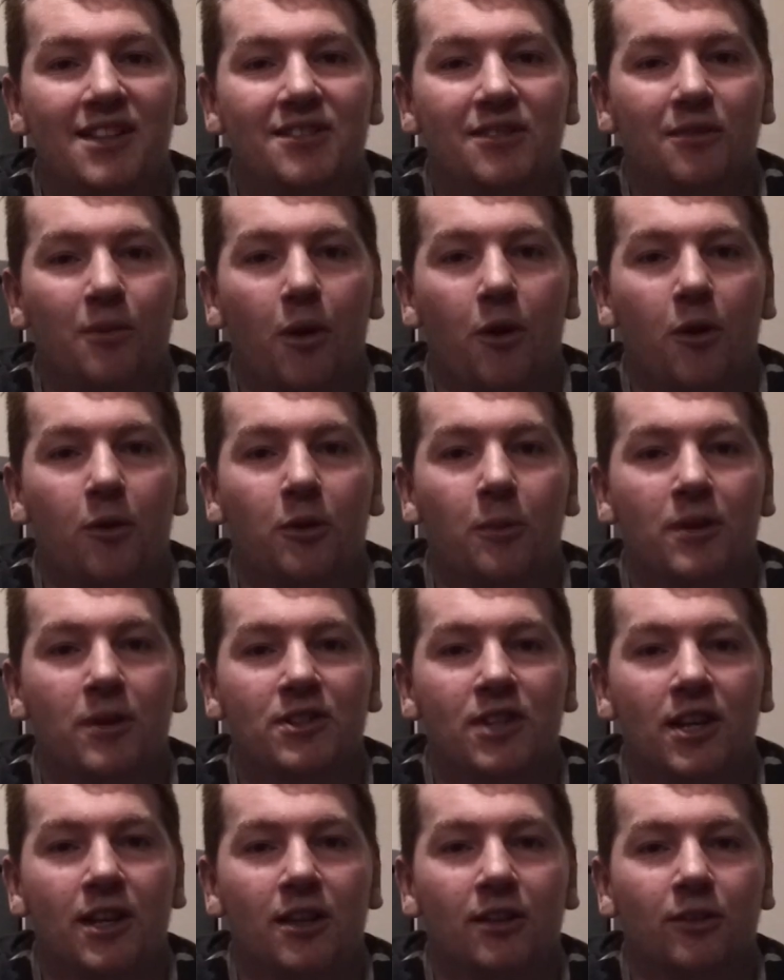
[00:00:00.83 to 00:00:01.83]
Hi guys,
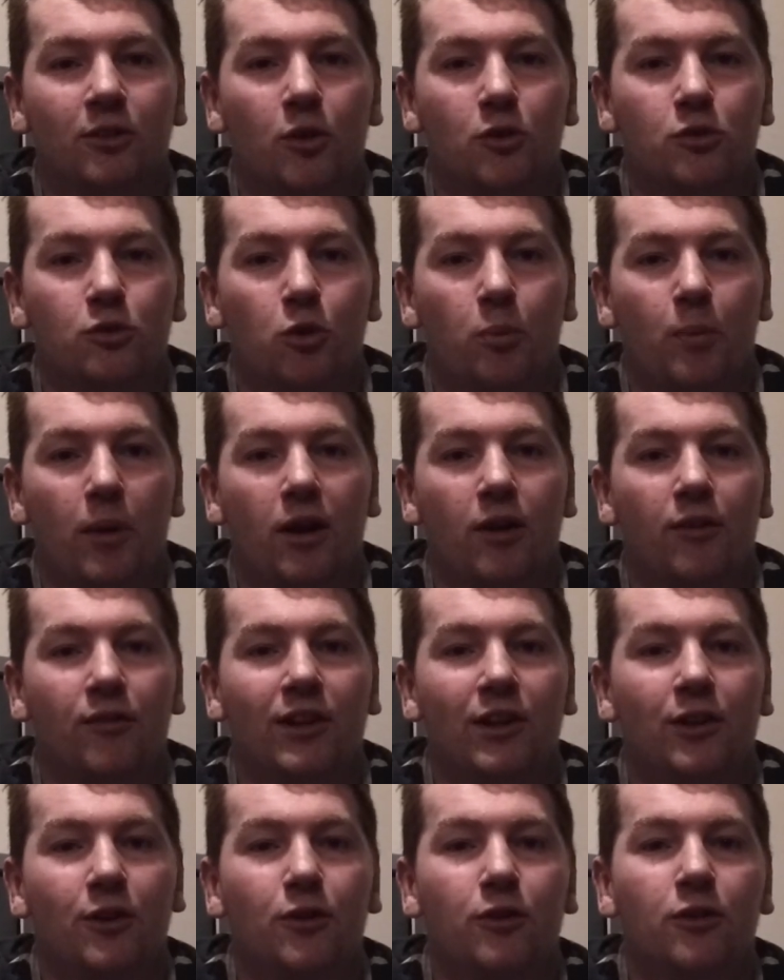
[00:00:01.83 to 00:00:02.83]
welcome to my second
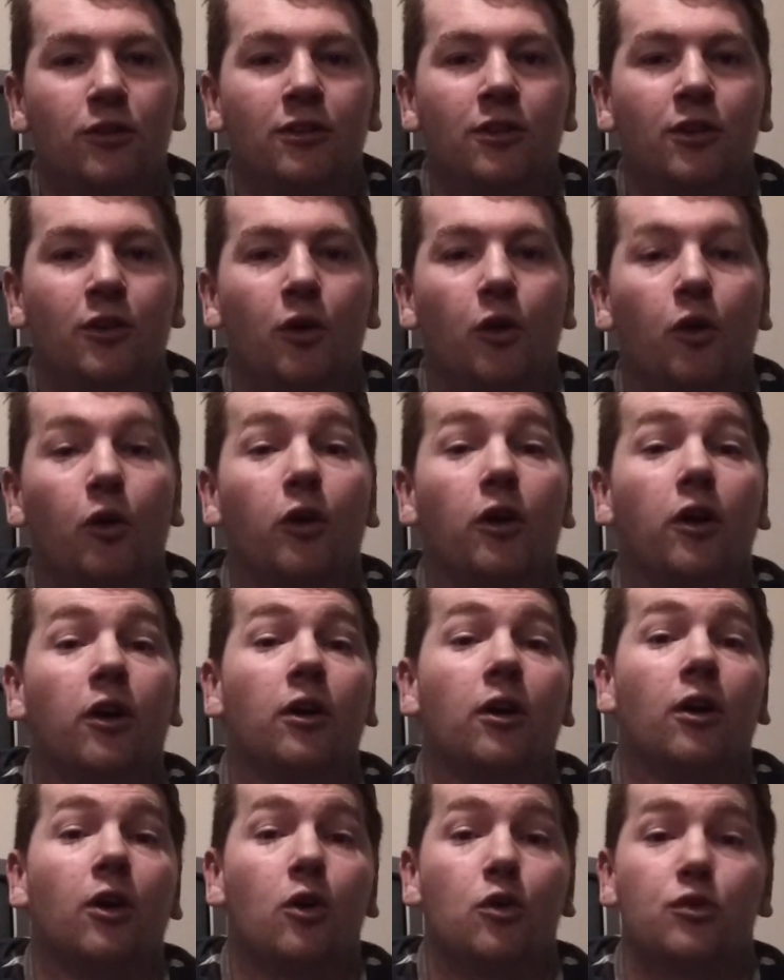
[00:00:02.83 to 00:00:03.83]
console pickup video,
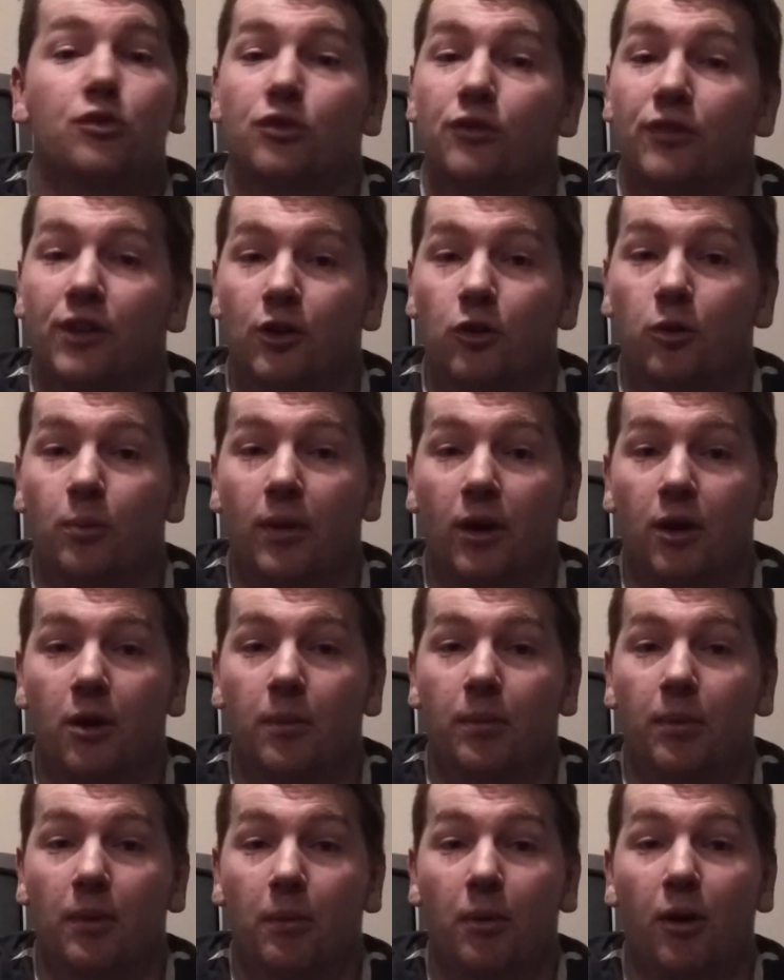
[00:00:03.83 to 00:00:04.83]
or console
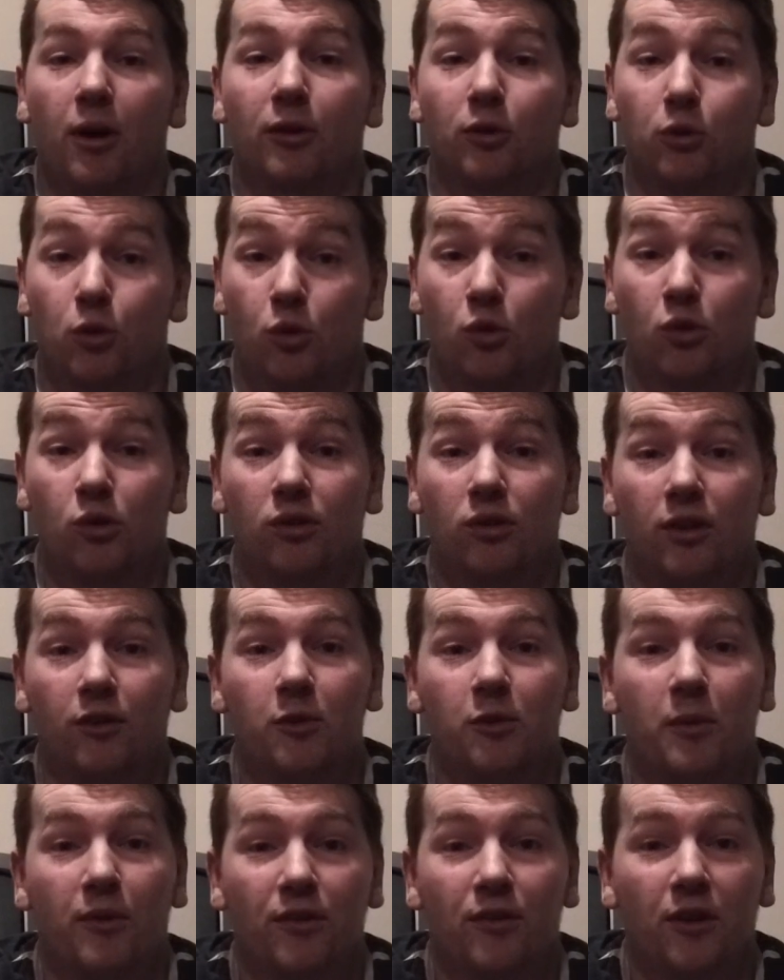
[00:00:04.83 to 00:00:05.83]
video pickup part
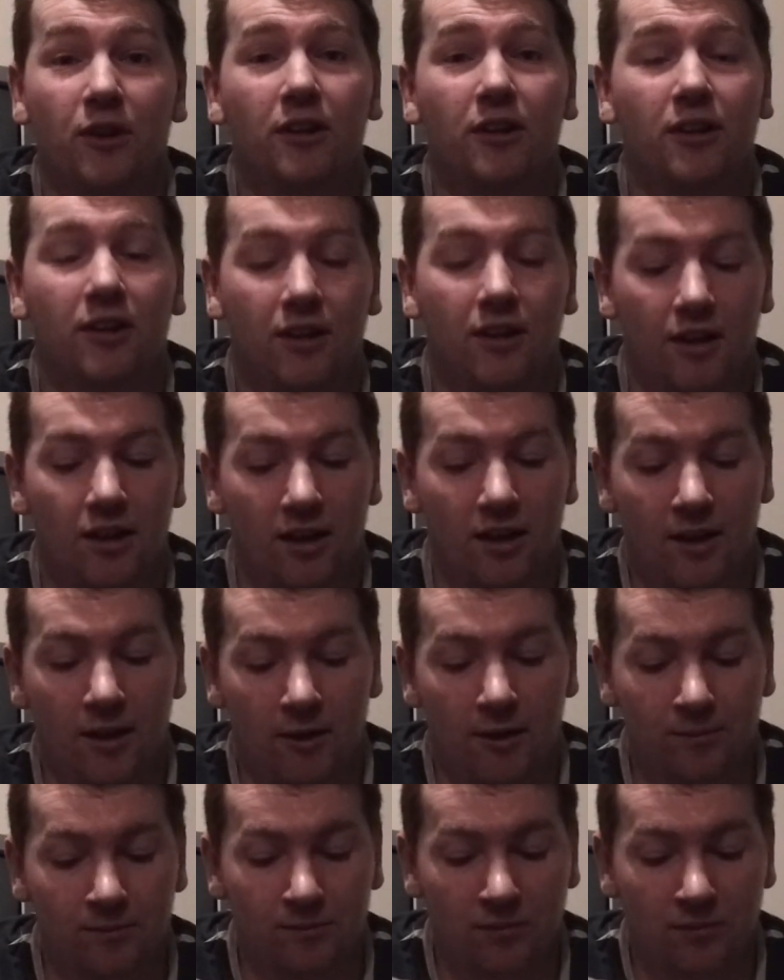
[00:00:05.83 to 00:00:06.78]
2 if you prefer.